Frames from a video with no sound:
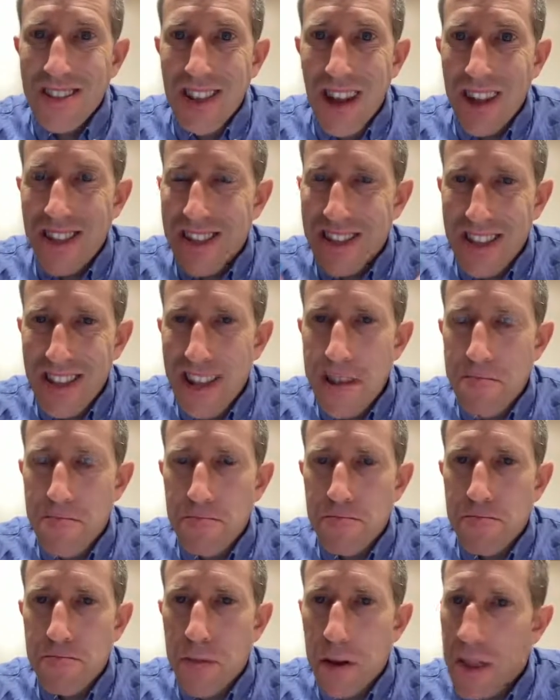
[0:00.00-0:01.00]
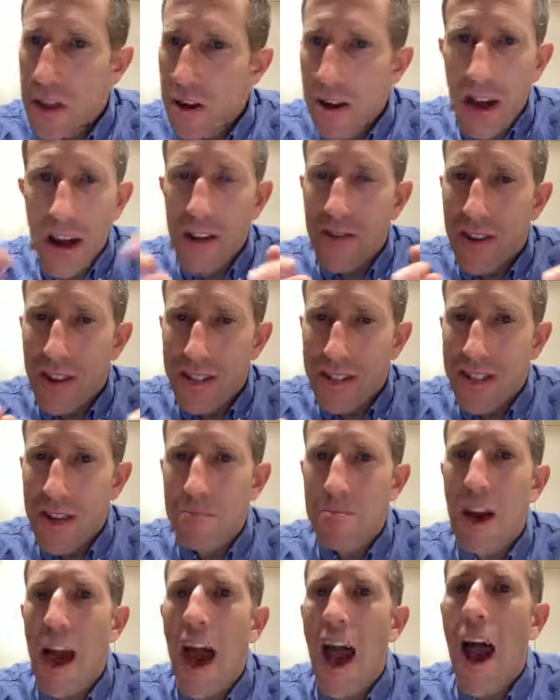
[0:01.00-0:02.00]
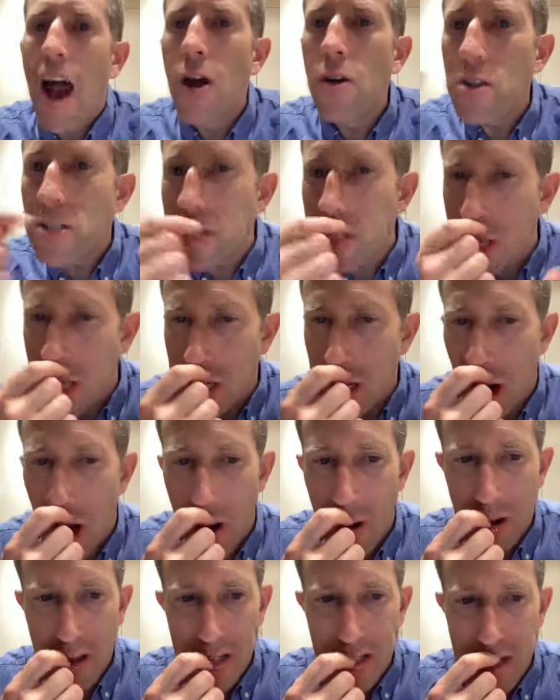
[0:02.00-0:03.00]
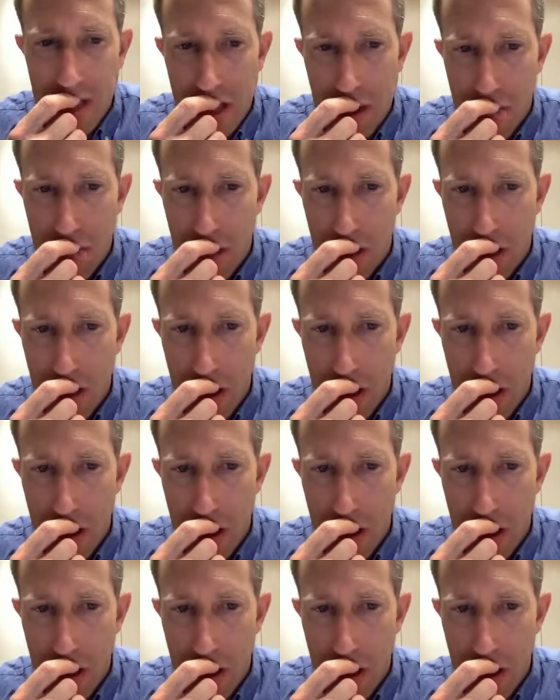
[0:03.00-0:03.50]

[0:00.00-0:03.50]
asleep, but they're not even asleep. The houses are asleep.